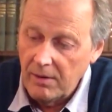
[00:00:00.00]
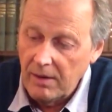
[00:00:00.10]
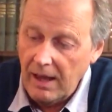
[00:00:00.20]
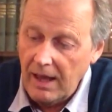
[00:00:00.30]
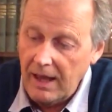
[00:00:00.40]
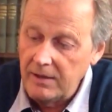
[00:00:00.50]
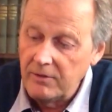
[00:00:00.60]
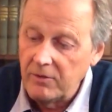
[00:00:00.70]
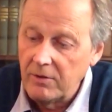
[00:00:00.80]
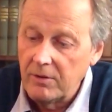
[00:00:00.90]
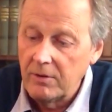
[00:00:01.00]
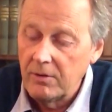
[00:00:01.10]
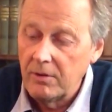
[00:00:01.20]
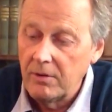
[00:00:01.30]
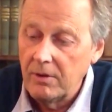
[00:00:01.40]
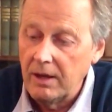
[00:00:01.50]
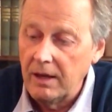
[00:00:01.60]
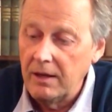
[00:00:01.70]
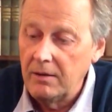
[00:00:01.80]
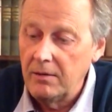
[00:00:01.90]
and
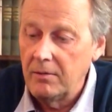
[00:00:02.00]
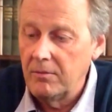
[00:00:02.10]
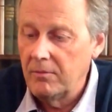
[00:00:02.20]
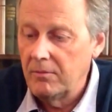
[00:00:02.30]
in